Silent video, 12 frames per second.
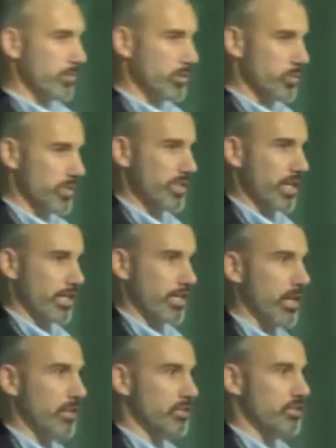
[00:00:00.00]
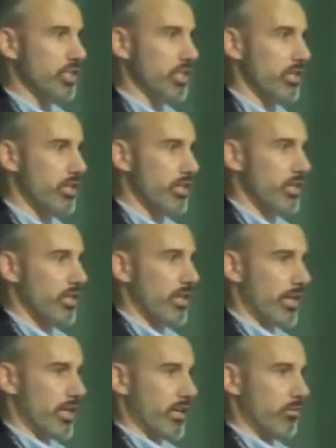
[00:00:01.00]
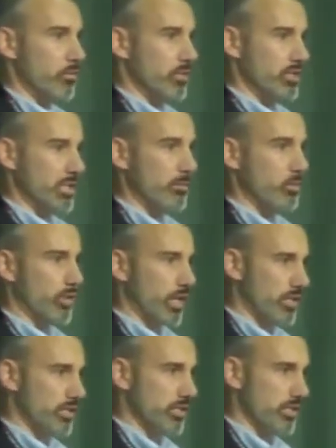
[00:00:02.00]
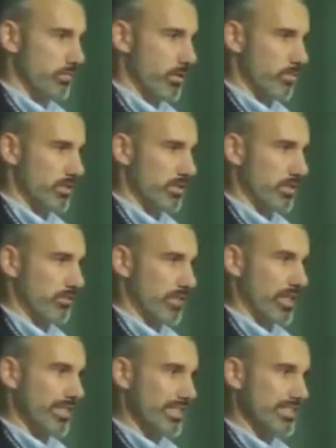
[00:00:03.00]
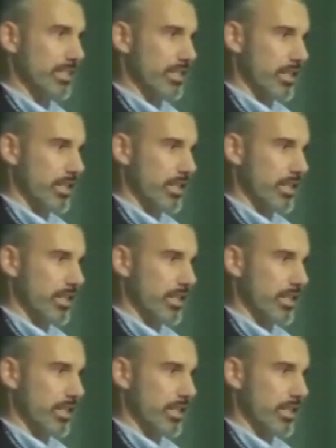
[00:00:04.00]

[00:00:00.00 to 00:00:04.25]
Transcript: between technology and emergency communications and public safety, at least on